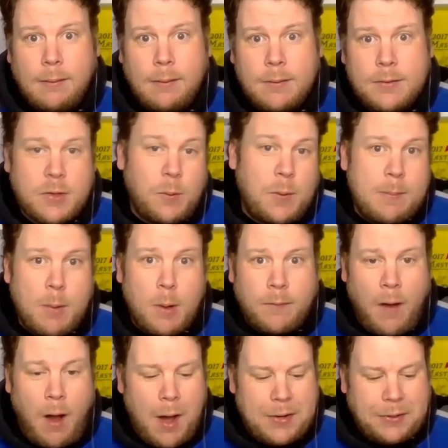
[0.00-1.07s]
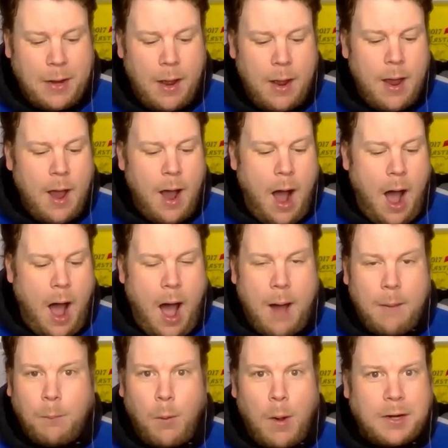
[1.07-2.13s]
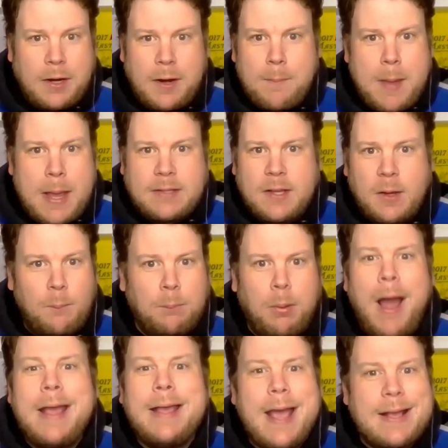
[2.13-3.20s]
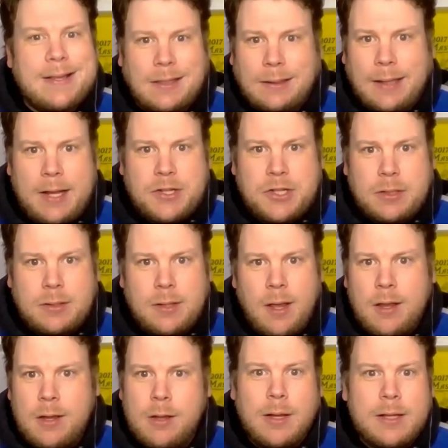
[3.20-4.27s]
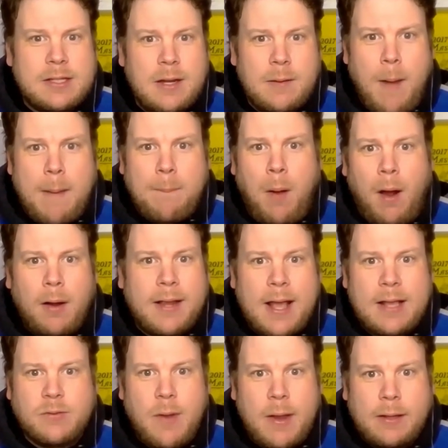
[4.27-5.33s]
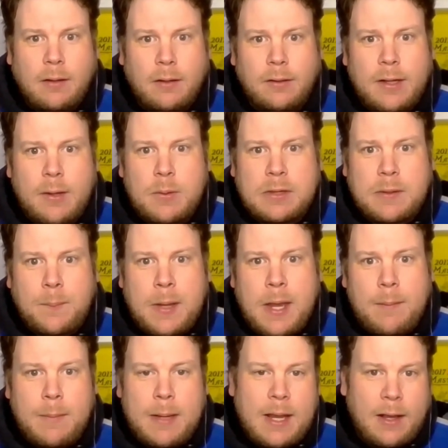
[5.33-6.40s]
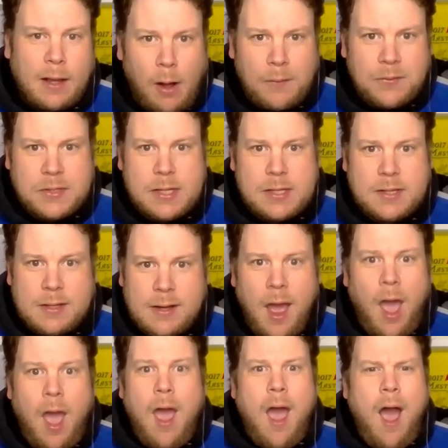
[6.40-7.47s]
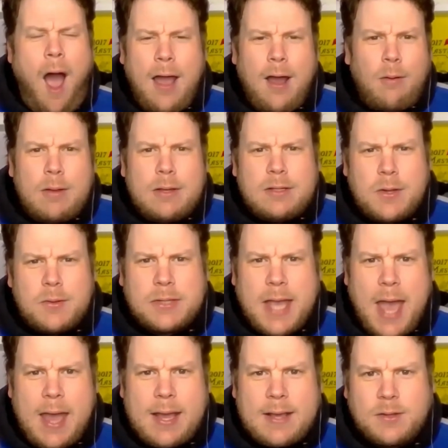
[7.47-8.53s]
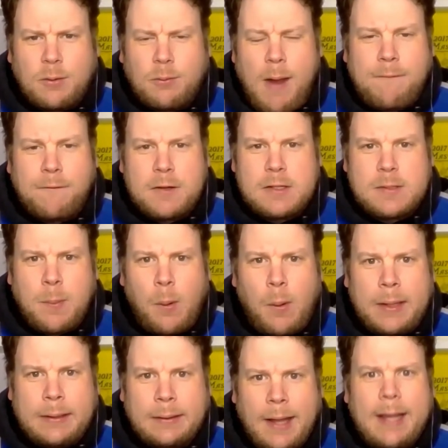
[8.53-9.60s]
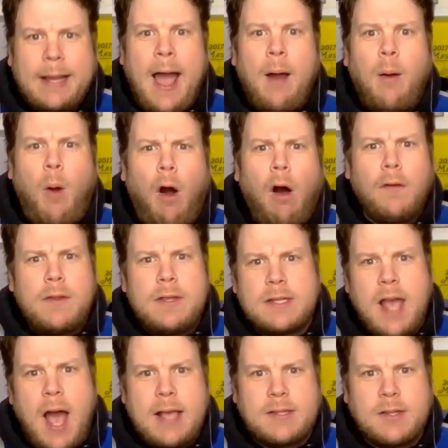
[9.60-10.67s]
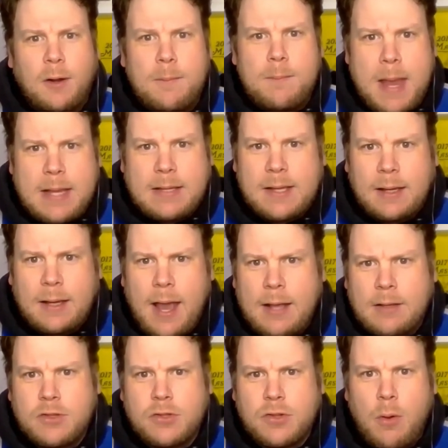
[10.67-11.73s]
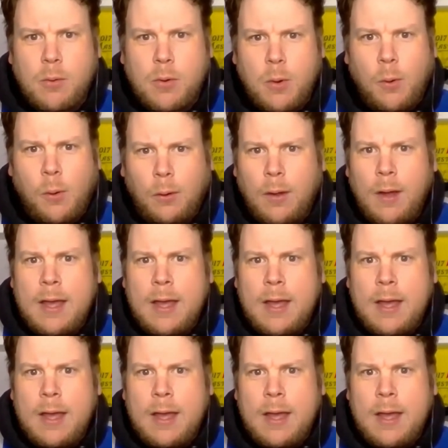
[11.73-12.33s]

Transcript: So we move on. Um, what an amazing. Brian Gay's a legend. You listen to my podcast regularly with the PME and golf season. I always use gay as a reference point, like how all these guys are amazing and so cool.